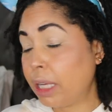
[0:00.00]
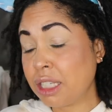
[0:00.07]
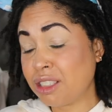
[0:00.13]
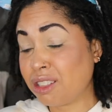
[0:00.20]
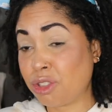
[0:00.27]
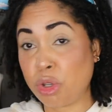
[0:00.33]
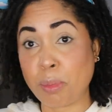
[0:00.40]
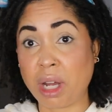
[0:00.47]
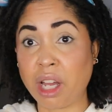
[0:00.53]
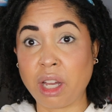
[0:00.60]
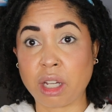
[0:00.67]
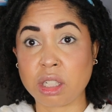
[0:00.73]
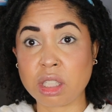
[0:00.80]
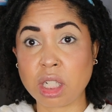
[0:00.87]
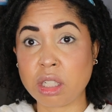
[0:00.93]
it's just too
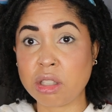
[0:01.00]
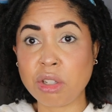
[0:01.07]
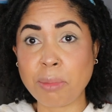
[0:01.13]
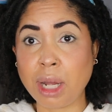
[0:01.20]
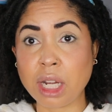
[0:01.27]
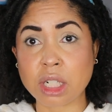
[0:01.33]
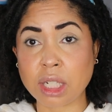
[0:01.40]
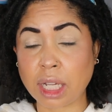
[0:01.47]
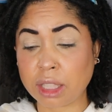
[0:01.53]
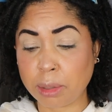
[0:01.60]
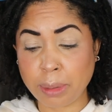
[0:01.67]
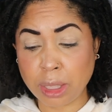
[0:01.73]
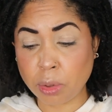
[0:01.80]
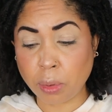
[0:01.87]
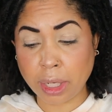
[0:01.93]
much. It's too much, like to
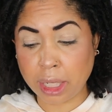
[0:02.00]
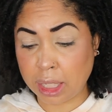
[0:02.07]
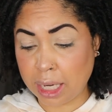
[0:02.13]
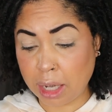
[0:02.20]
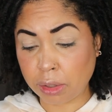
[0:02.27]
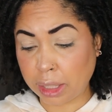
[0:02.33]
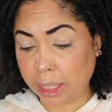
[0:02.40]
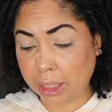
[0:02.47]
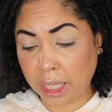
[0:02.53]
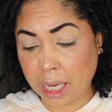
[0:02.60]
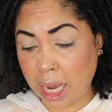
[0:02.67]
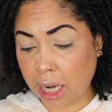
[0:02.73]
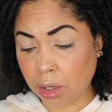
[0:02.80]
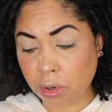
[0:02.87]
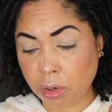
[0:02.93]
be going in and out like
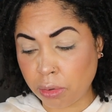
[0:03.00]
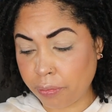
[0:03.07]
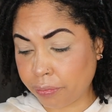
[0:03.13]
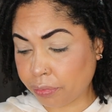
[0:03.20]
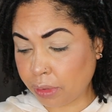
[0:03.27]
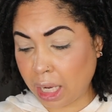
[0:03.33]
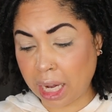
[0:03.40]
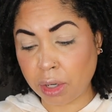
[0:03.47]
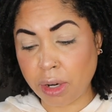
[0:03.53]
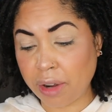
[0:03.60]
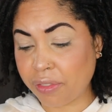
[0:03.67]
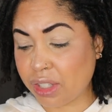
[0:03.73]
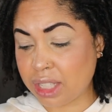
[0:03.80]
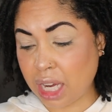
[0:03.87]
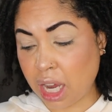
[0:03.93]
that. I don't, I don't
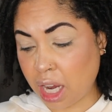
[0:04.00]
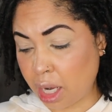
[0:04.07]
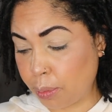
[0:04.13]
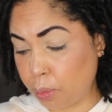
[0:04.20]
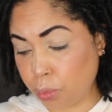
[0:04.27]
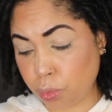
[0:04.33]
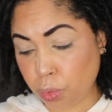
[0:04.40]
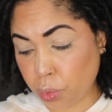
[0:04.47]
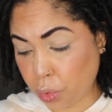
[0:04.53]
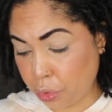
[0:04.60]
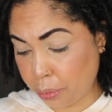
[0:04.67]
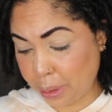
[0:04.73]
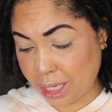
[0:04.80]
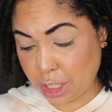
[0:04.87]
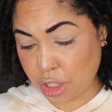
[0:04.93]
have the time nor
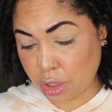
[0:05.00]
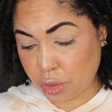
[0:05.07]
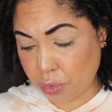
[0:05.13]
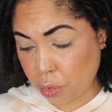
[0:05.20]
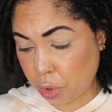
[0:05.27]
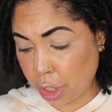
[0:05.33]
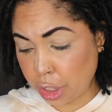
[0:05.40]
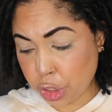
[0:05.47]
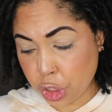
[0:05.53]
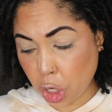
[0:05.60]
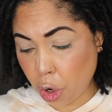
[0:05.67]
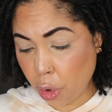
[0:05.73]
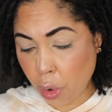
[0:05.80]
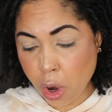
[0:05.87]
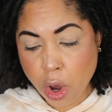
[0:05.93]
the patience for it.
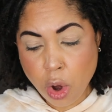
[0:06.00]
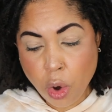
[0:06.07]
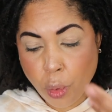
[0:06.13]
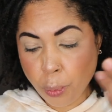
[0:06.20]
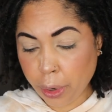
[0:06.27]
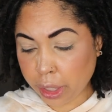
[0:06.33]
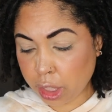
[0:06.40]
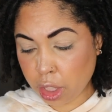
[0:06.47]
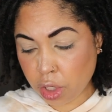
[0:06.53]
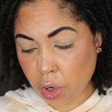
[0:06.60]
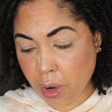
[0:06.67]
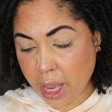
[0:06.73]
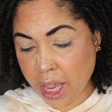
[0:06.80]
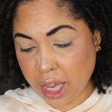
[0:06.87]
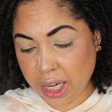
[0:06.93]
So we're gonna
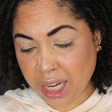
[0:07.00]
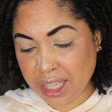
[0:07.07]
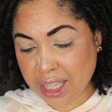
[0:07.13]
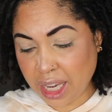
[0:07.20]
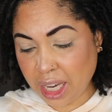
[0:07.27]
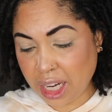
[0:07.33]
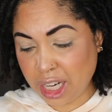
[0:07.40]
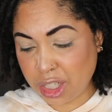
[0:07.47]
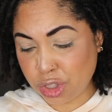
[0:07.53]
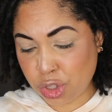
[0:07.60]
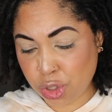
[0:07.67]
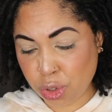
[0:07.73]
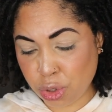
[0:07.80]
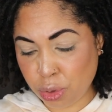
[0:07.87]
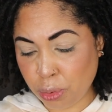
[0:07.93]
go ahead and get
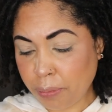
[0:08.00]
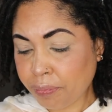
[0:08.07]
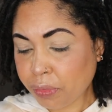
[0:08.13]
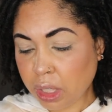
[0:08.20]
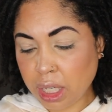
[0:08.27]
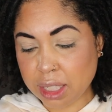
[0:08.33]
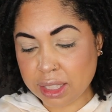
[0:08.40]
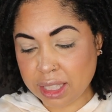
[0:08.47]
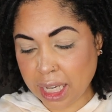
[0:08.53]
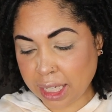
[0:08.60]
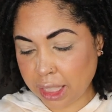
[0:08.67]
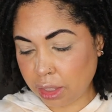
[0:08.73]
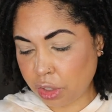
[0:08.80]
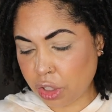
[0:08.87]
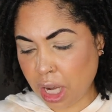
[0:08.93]
into a
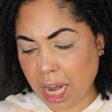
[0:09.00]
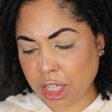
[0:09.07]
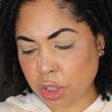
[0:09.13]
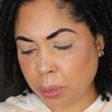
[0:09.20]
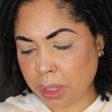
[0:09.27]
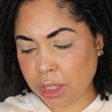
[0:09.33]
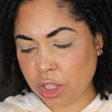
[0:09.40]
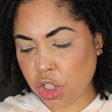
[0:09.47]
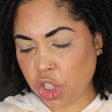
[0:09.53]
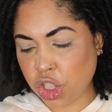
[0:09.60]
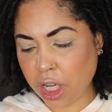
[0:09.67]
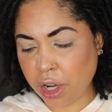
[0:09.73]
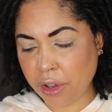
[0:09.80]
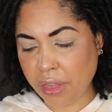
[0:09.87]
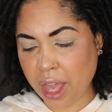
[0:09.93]
second look. I just wanted to
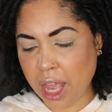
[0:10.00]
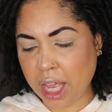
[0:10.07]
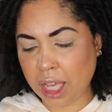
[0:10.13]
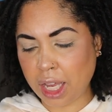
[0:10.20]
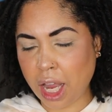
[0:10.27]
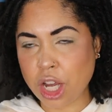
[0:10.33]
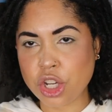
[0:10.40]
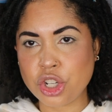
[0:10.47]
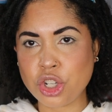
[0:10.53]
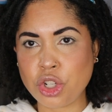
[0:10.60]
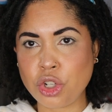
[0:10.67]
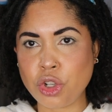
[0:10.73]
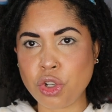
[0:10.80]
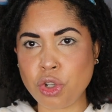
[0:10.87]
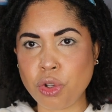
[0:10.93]
share that in case
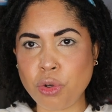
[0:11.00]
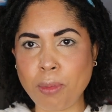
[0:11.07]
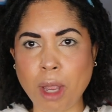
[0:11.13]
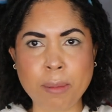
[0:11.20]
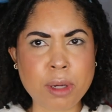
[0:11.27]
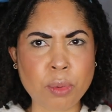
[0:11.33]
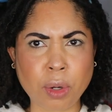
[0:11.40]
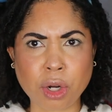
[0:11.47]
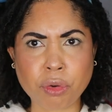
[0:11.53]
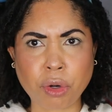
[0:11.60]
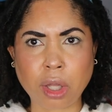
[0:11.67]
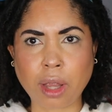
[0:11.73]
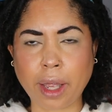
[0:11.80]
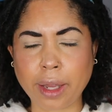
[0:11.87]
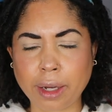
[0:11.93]
you may be
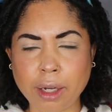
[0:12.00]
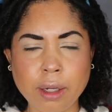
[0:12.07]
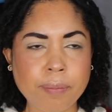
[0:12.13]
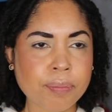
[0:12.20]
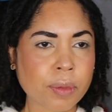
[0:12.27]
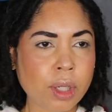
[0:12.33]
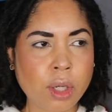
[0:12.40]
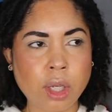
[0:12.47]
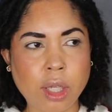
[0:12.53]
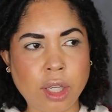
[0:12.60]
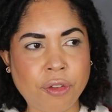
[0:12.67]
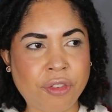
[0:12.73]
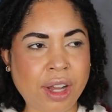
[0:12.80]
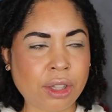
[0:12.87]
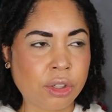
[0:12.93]
wondering like
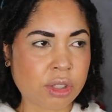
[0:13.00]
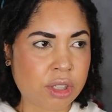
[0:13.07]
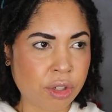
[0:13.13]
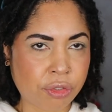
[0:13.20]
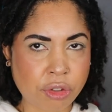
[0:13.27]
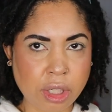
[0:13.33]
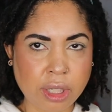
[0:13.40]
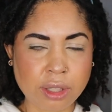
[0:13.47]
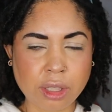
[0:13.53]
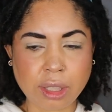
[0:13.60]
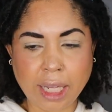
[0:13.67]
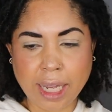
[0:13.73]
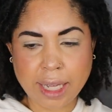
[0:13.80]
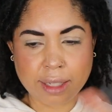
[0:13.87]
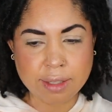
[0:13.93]
if I look different in the
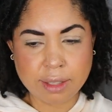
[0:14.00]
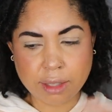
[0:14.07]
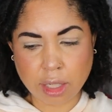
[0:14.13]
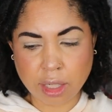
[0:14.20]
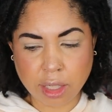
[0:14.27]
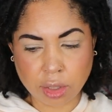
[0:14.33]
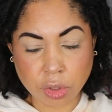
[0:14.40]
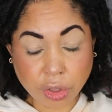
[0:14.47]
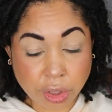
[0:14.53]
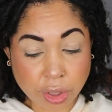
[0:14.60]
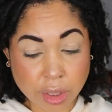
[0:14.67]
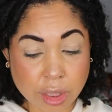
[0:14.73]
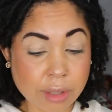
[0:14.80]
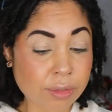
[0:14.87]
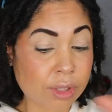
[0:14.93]
last uh,
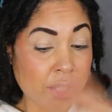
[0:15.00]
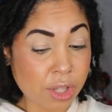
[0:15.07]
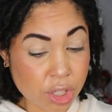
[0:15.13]
look to